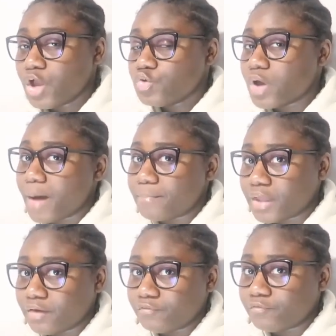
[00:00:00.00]
you're
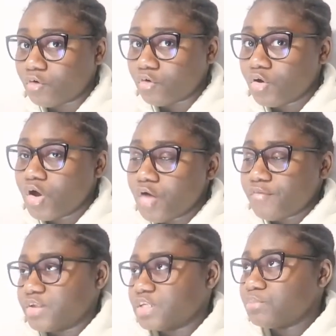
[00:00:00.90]
applying for.
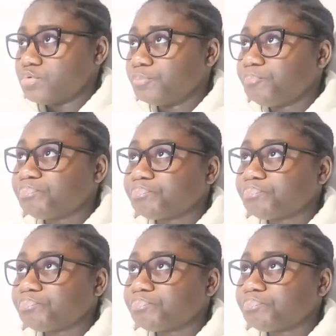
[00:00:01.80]
For example,